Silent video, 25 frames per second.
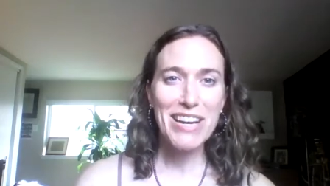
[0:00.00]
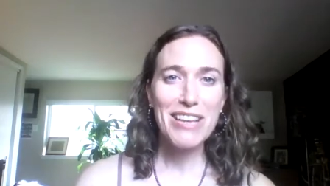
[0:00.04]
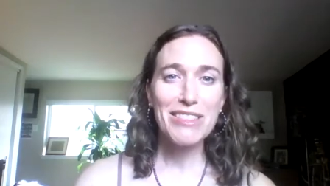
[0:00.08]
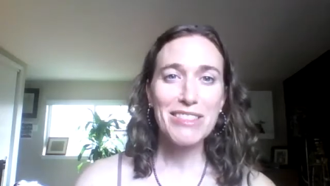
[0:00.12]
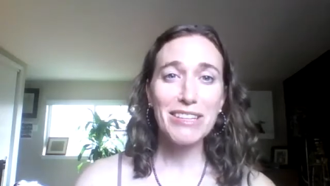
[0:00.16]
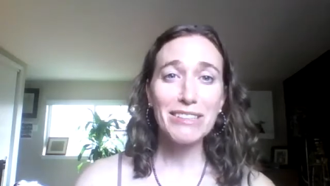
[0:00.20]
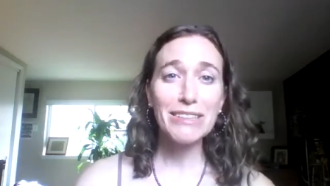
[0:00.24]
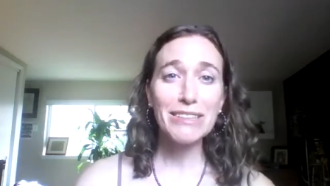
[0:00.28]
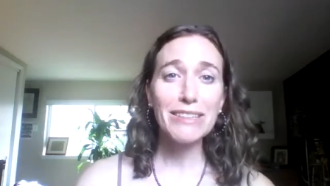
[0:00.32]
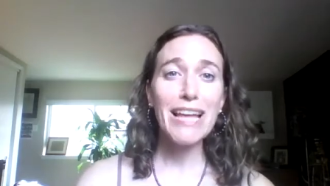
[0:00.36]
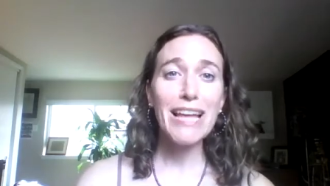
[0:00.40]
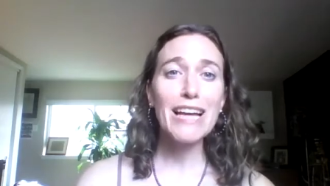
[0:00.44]

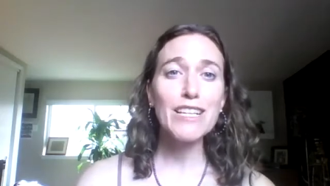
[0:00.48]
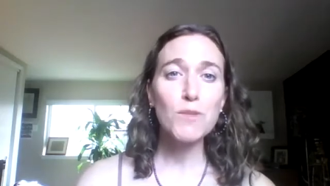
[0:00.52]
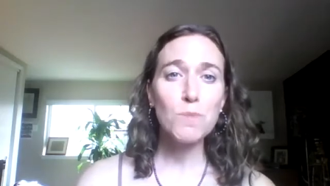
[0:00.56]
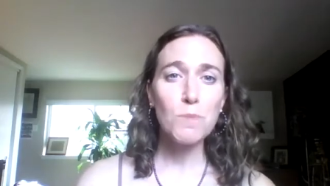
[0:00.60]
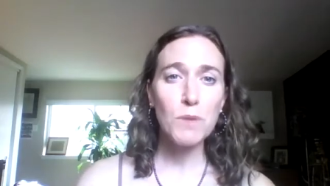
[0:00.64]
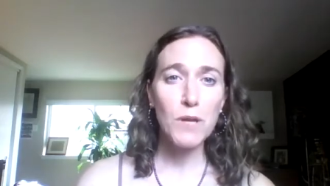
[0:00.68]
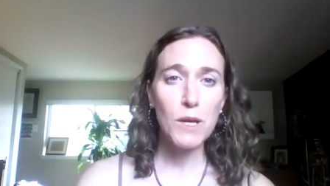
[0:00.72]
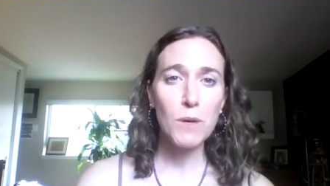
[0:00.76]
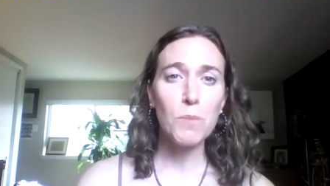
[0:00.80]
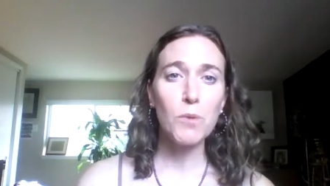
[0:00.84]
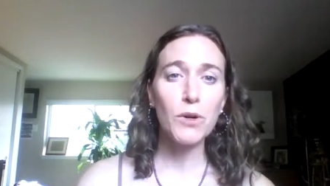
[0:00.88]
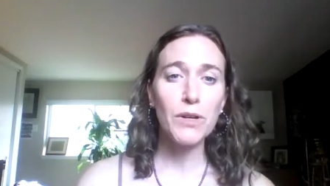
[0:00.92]
the less
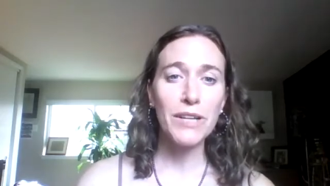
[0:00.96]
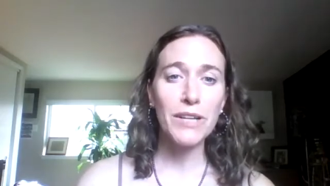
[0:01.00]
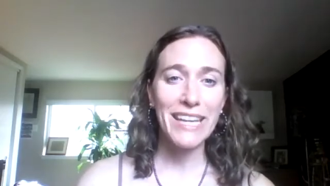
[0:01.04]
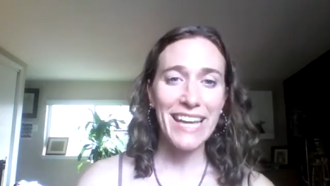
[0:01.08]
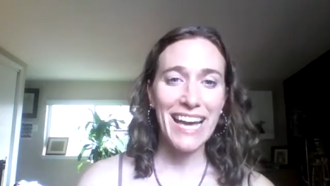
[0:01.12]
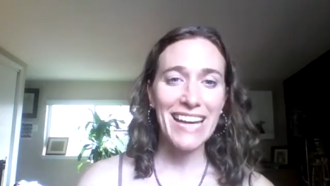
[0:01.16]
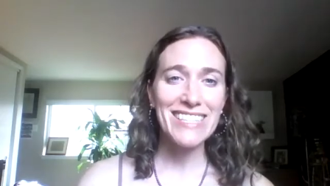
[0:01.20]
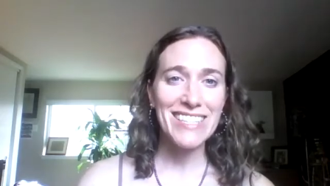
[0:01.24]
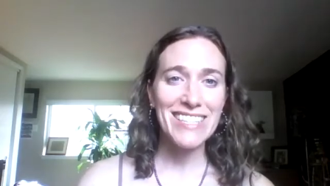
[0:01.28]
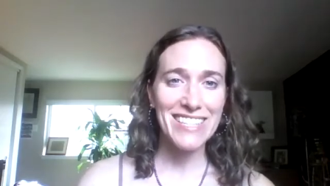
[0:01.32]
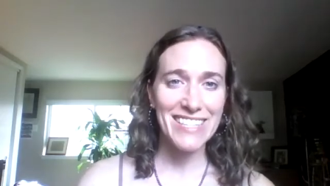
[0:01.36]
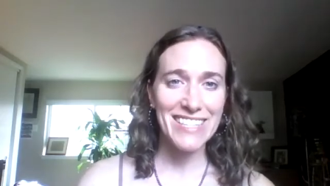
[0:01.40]
people
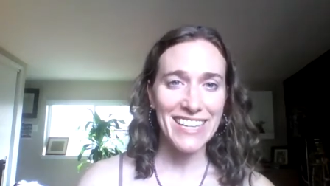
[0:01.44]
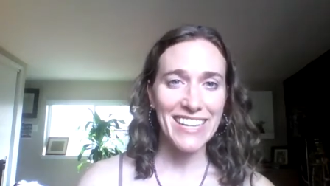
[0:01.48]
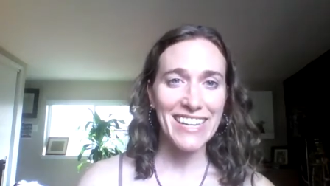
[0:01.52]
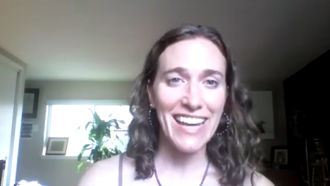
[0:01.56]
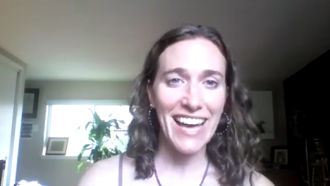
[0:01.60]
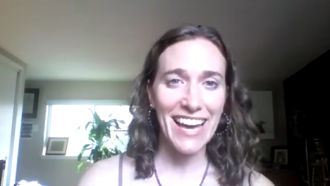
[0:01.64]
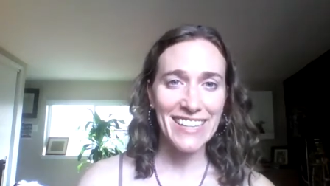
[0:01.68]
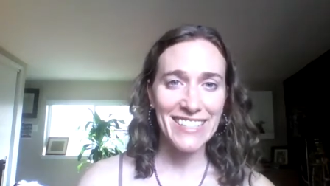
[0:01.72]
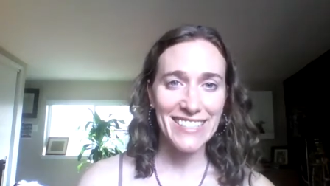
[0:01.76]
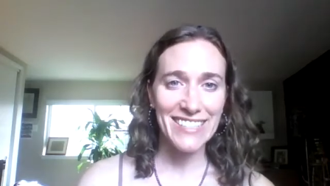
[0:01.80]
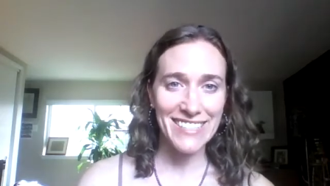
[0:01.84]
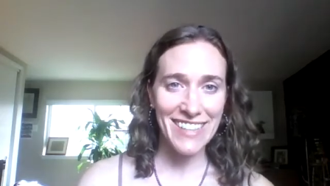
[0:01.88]
get sick
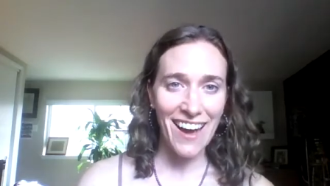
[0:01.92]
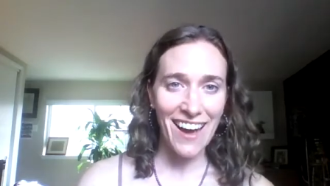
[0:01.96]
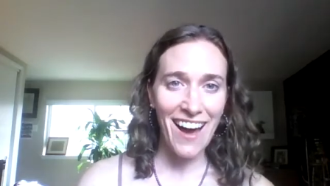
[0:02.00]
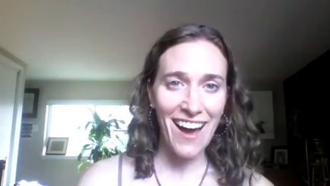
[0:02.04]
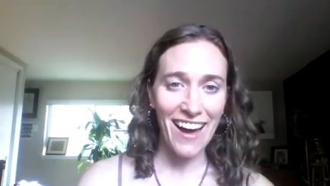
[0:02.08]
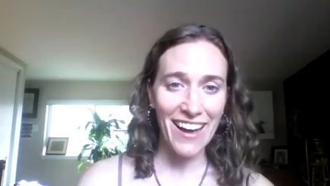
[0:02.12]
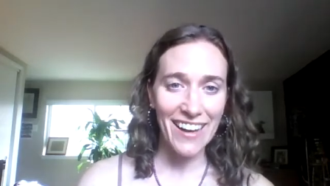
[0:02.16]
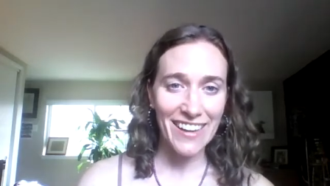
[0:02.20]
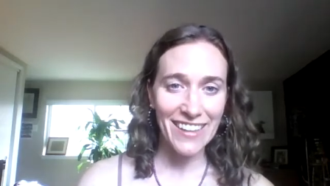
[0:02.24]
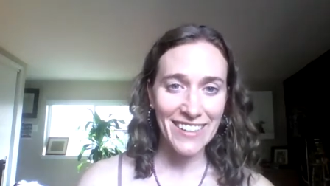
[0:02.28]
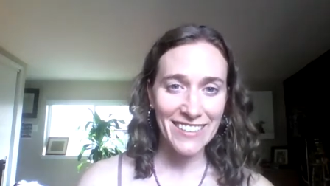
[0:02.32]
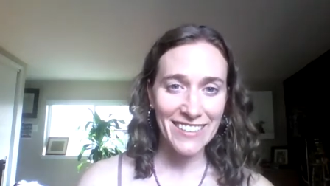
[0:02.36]
and
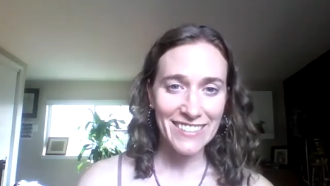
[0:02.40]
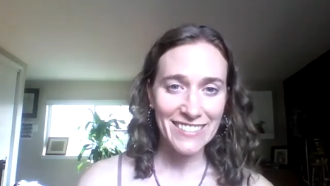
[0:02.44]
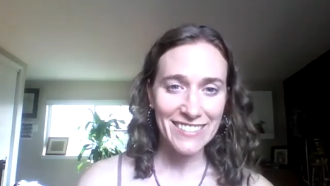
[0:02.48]
die.